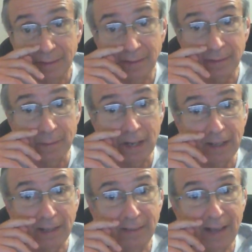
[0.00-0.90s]
the
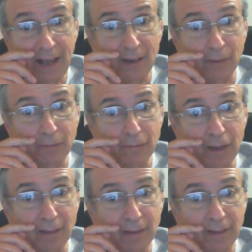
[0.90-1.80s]
money now and
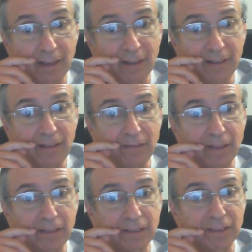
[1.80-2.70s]
run, and it
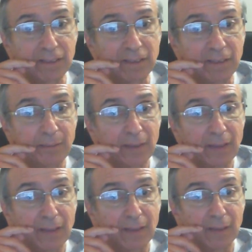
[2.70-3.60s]
de-risks
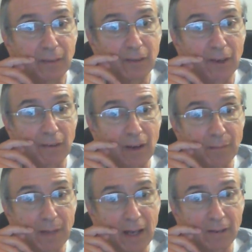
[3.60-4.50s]
Geron
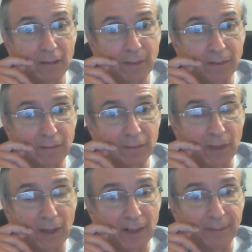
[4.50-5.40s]
management as
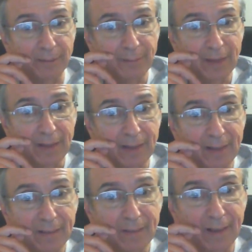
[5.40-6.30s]
well.
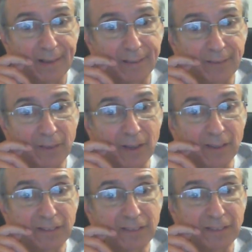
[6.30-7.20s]
Of
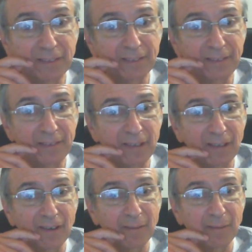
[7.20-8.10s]
course,
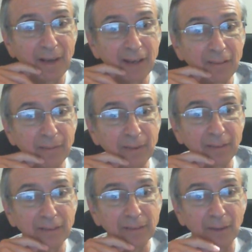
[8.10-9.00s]
Geron management
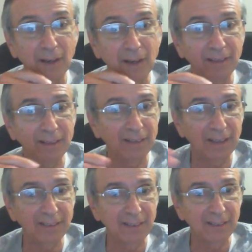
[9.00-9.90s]
doesn't mind
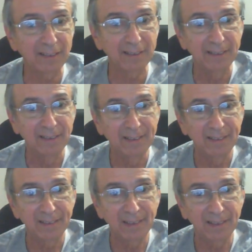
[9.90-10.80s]
collecting,
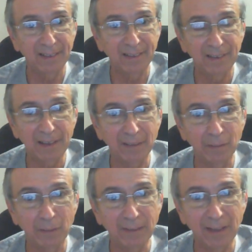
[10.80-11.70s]
I don't
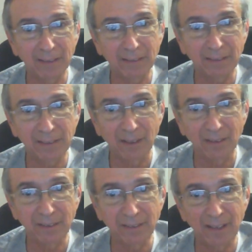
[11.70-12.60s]
know what Dr.
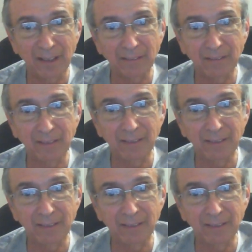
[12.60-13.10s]
Scarlett's salary